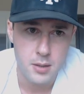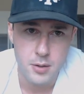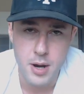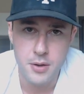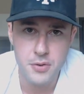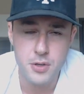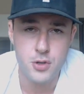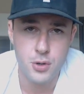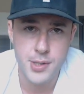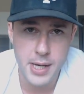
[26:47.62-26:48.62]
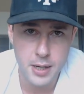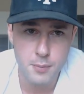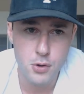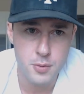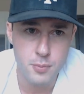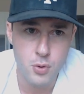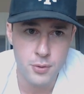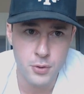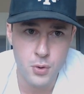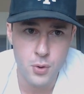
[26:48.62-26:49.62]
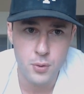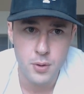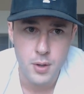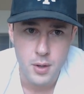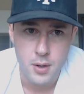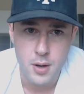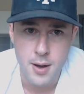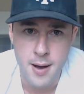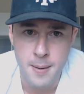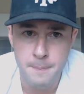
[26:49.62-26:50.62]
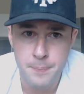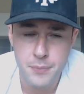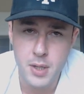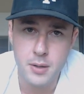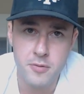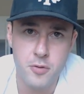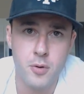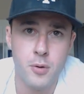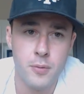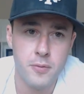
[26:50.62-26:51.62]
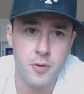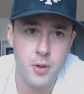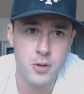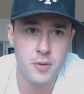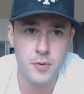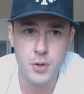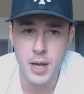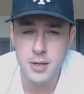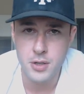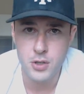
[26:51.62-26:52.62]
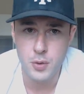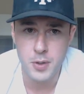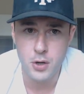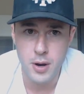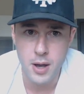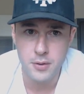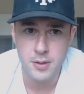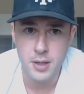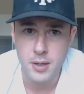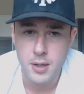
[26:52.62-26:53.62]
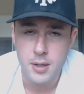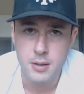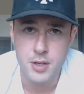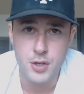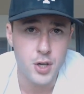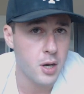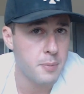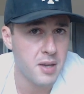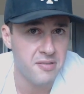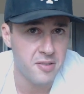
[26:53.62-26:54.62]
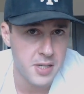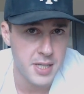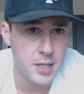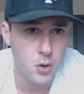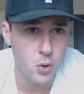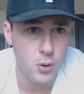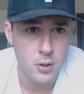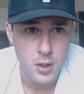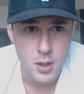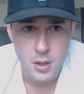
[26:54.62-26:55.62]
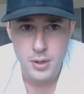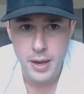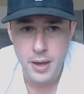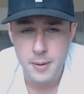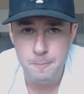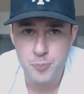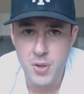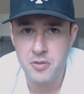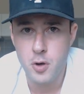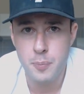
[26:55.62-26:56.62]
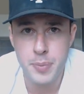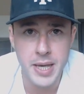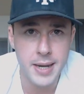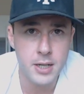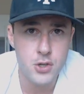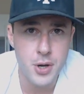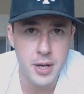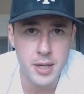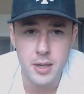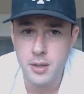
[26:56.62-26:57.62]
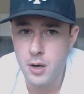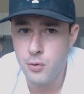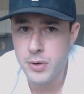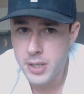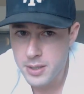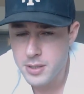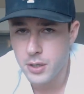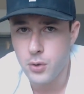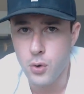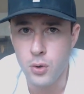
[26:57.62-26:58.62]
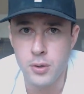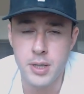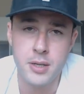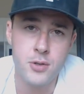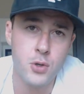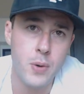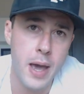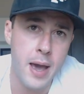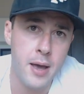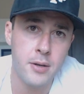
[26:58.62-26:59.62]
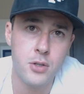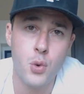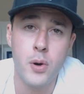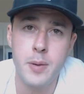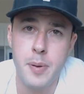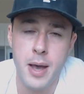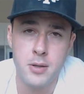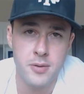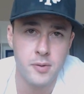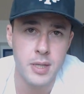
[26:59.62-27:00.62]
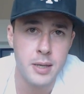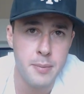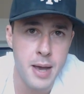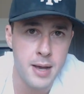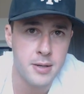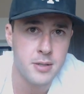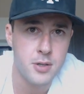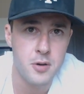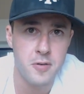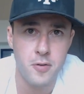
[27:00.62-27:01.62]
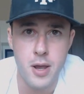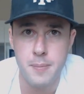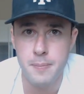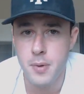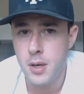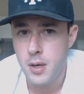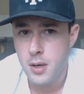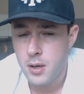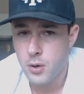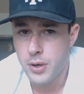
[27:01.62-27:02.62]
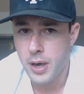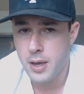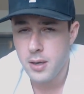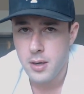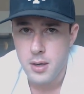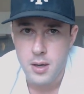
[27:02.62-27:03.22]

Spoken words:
Your health is your second most important goal. For those of you guys assuming you're healthy, this is going to be a physique goal. Okay, if you're a beginning trainee, a realistic goal is to add 20 pounds of lean mass to your frame. Okay,